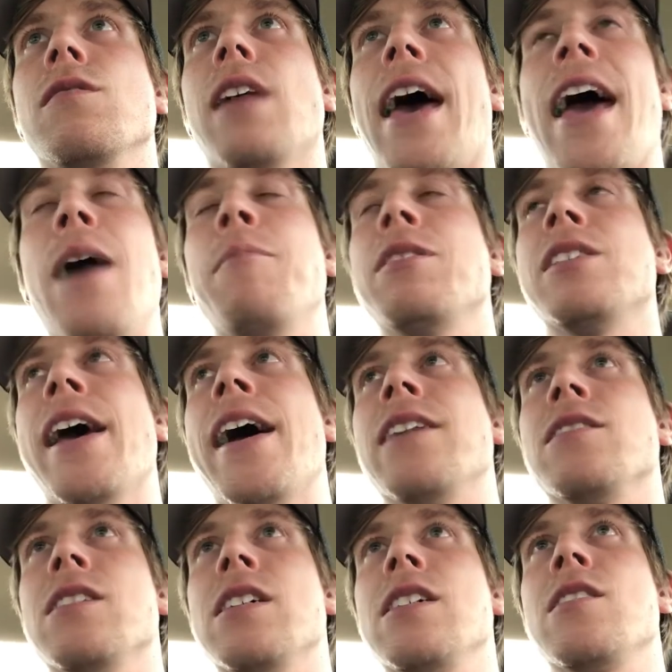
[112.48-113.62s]

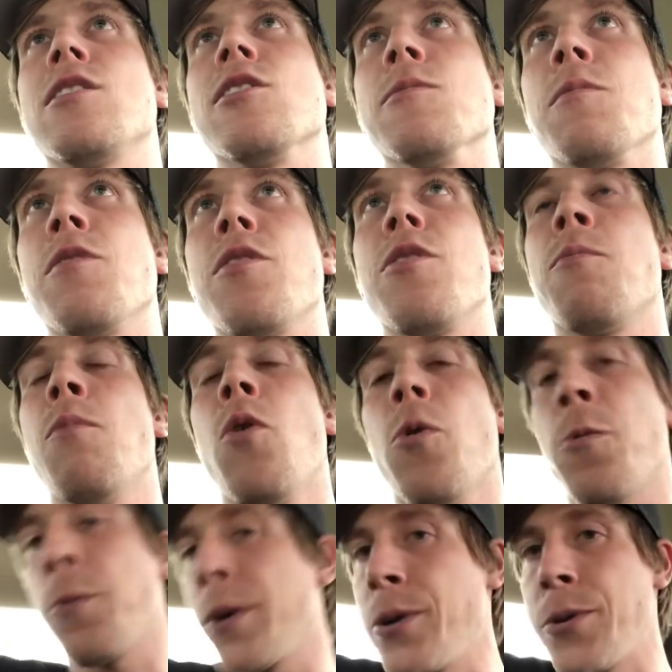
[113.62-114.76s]
habitats, is the more
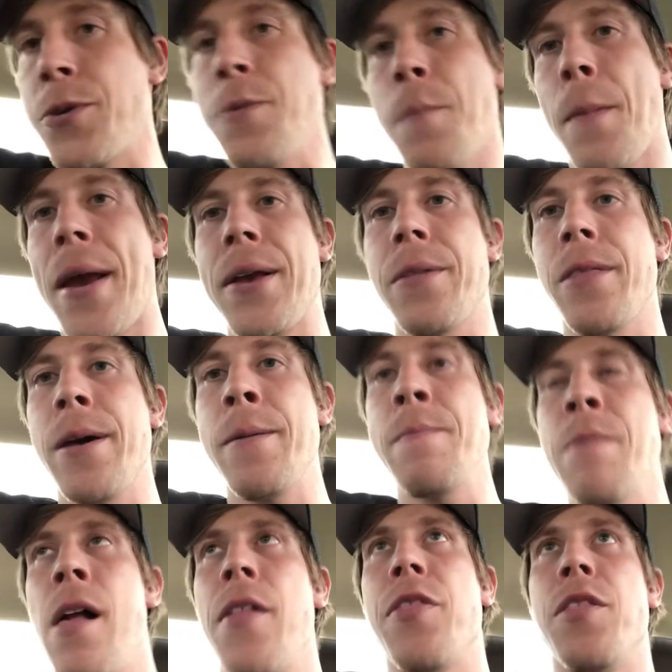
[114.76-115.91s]
real you make them,
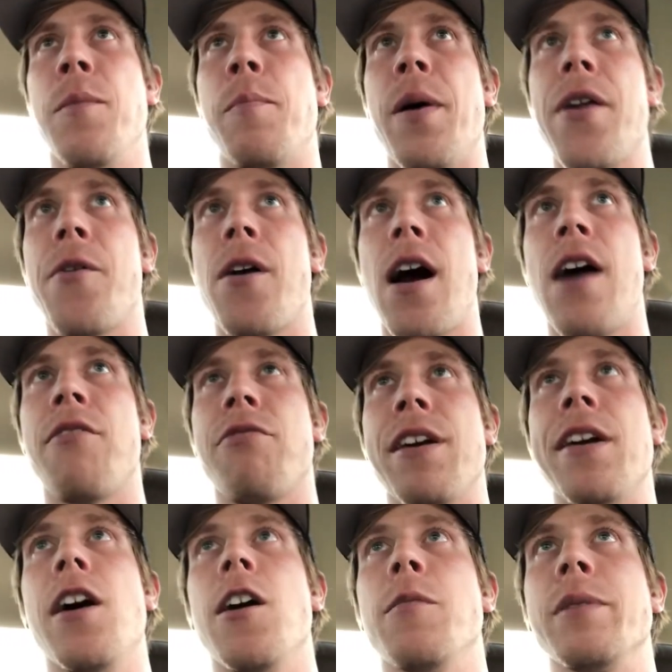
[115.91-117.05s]
the better off they
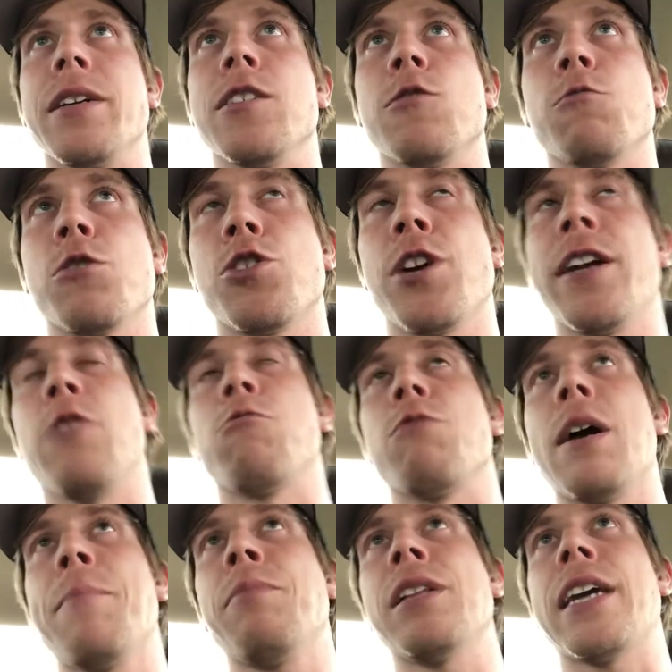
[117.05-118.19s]
are, because we're trying to
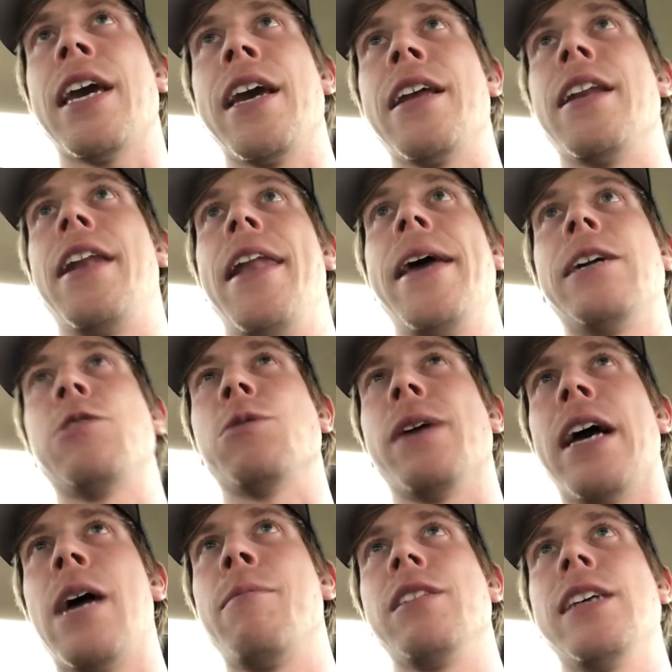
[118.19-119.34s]
replicate natural
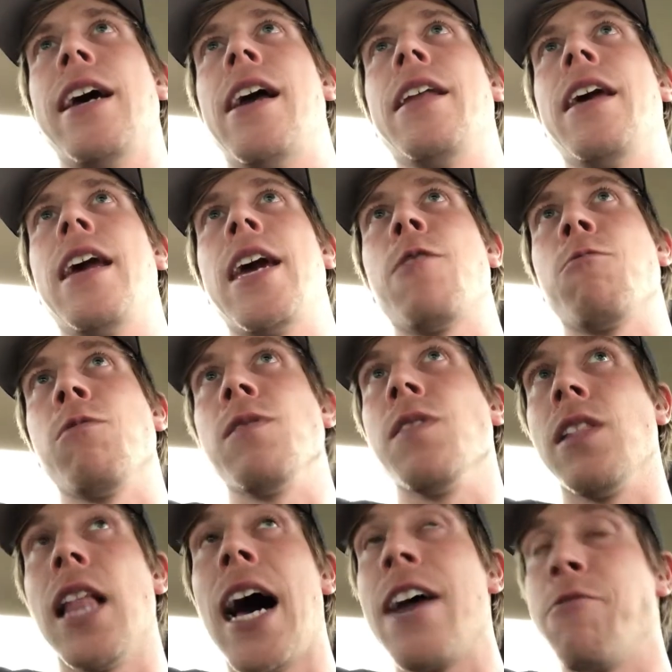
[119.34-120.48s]
habitat, and
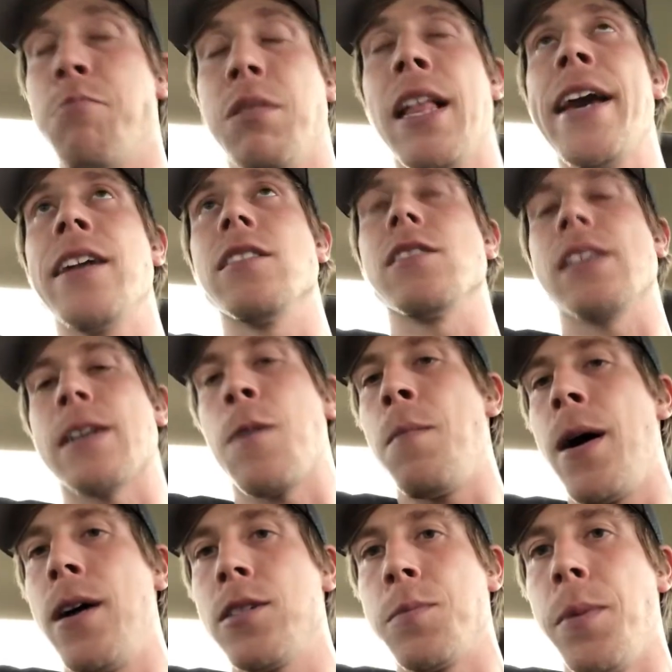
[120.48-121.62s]
live plants like a
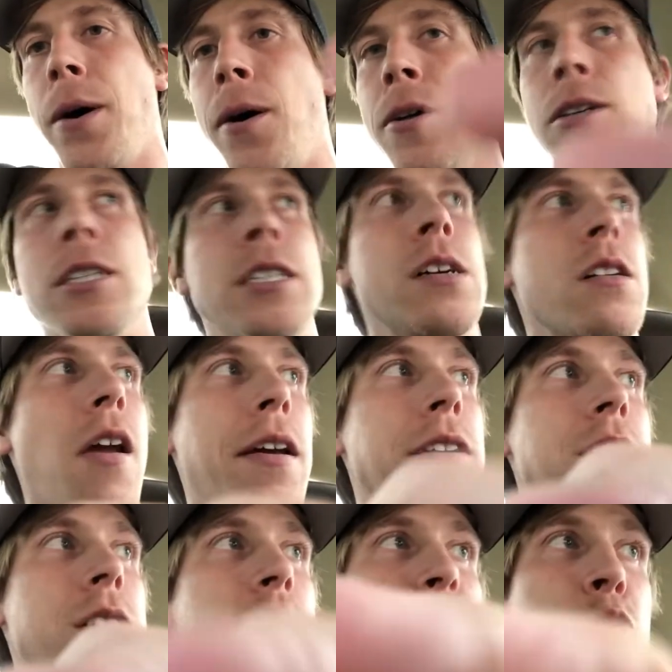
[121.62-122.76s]
moss ball is a